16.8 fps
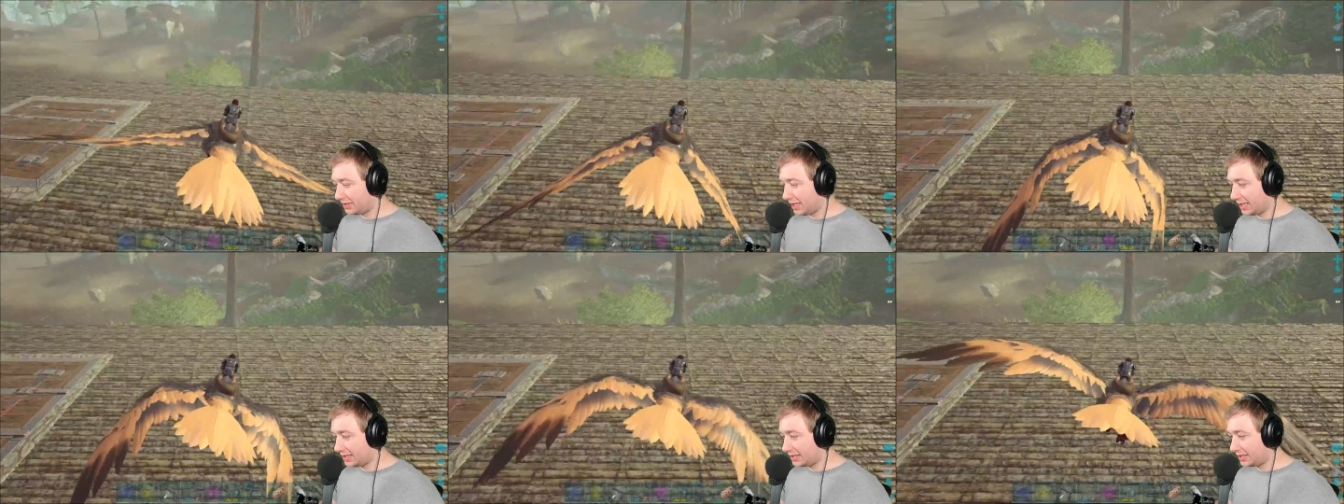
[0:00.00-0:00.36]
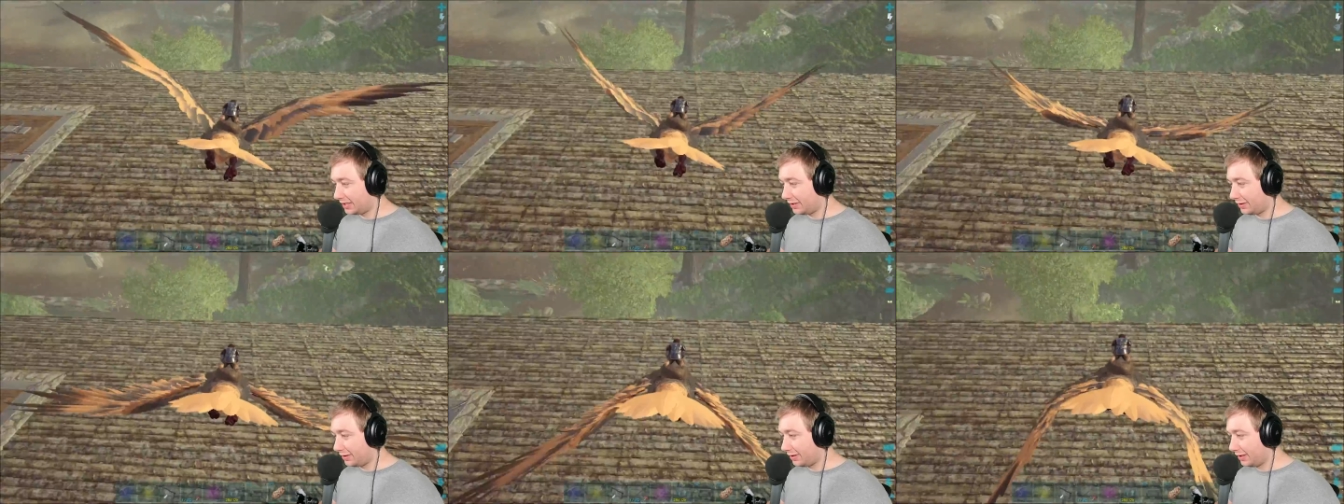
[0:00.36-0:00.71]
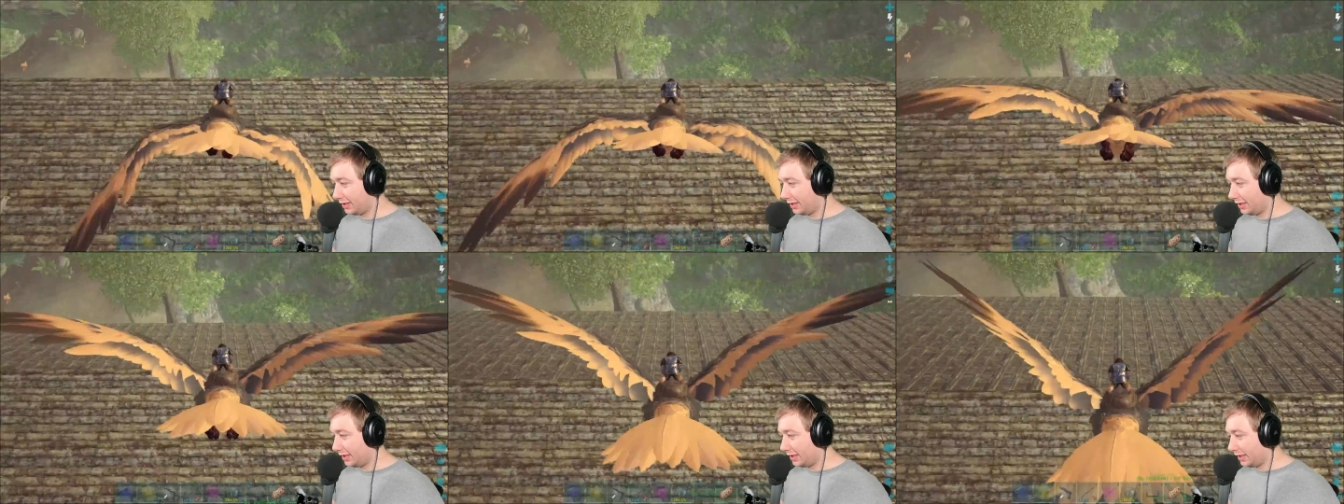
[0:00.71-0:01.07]
size here.
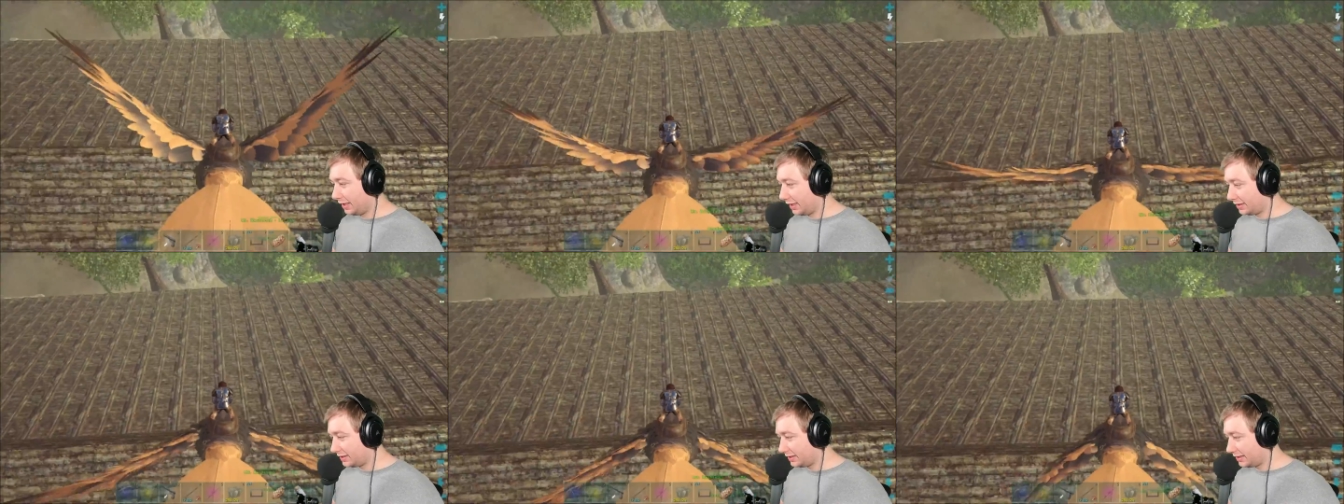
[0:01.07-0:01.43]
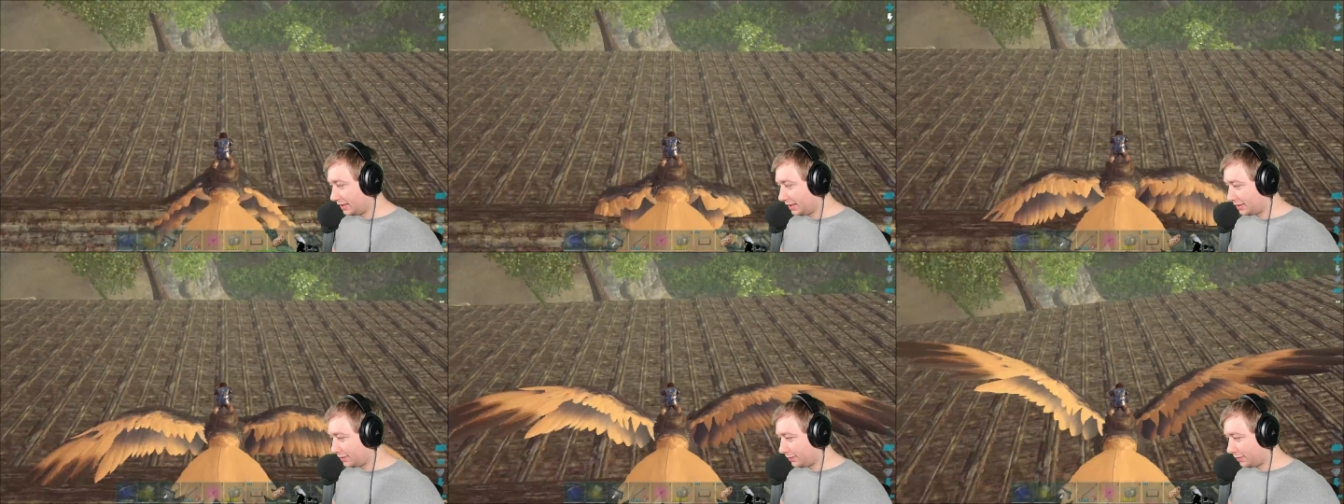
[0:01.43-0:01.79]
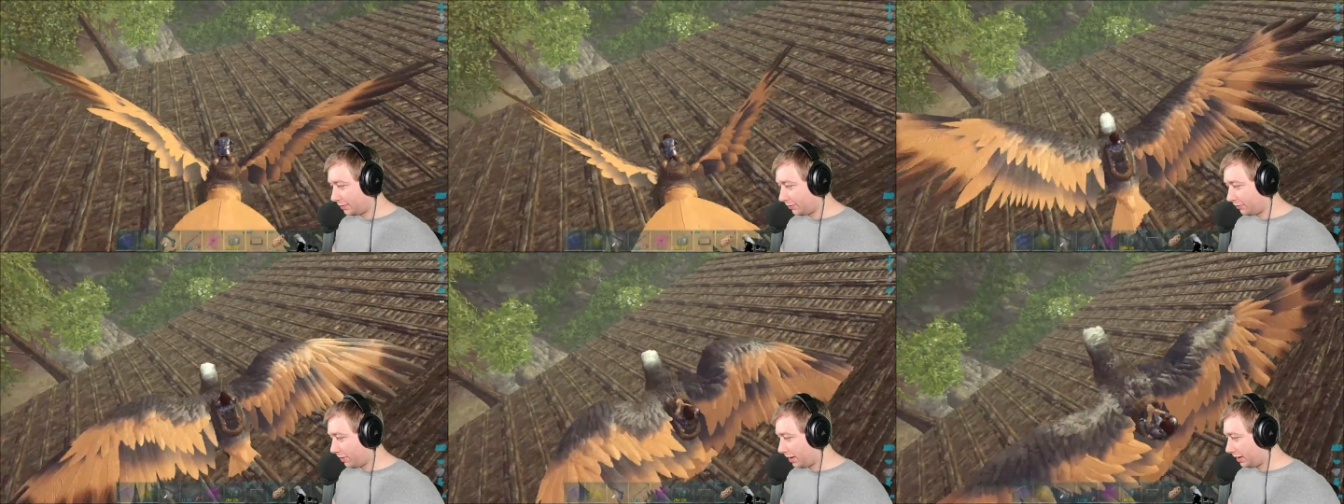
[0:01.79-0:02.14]
It's this
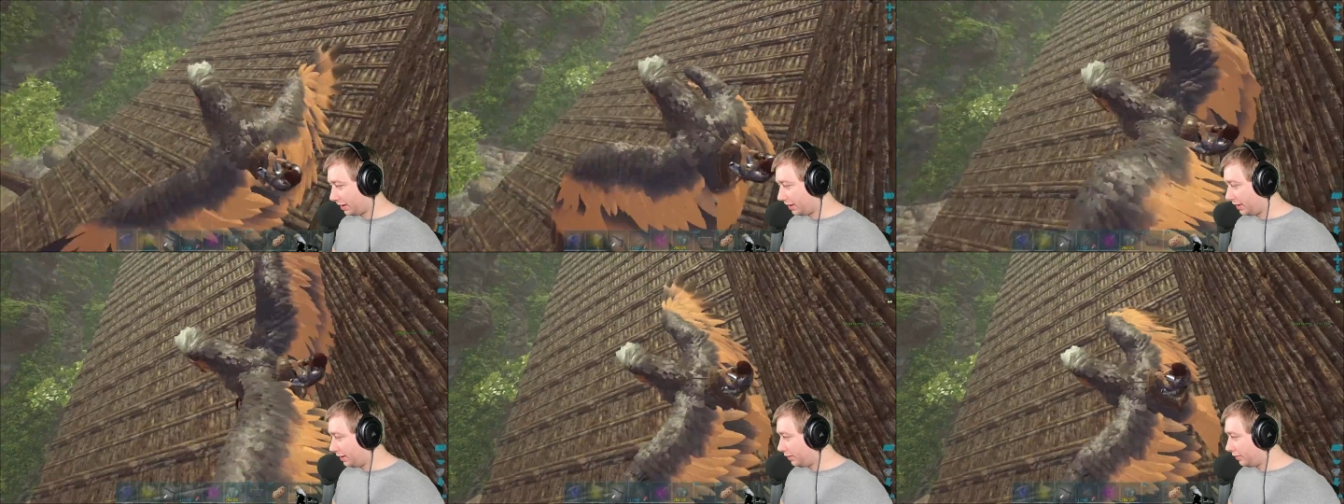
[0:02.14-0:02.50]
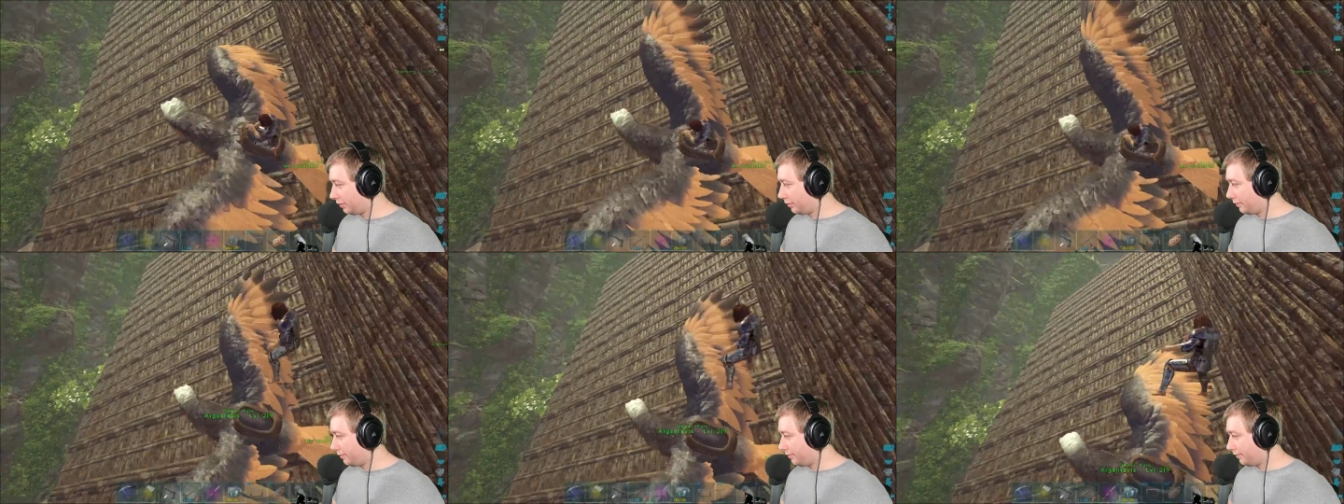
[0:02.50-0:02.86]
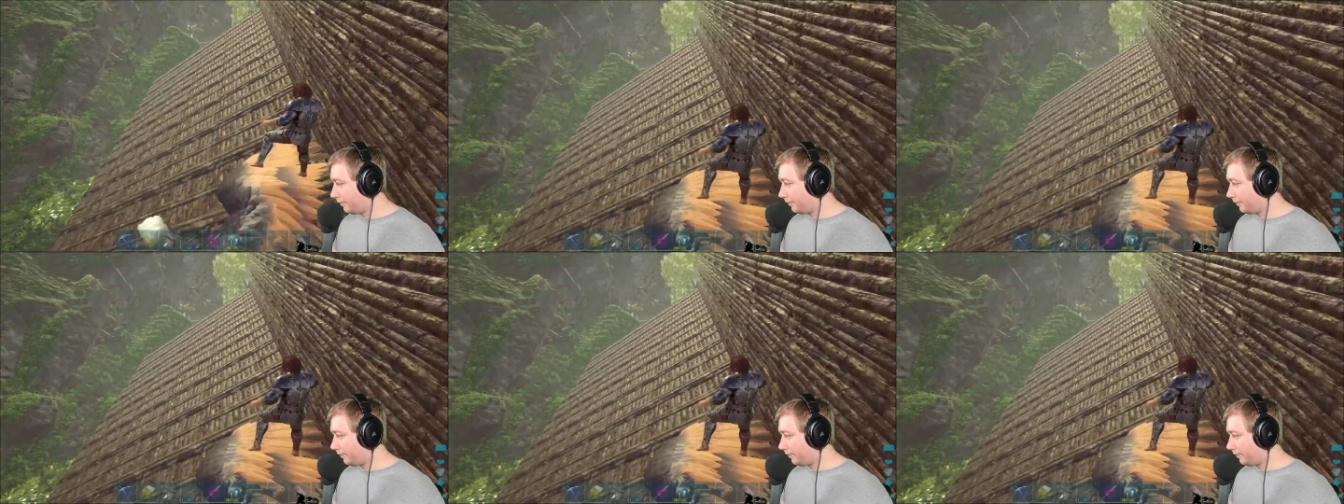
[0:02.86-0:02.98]
one right here.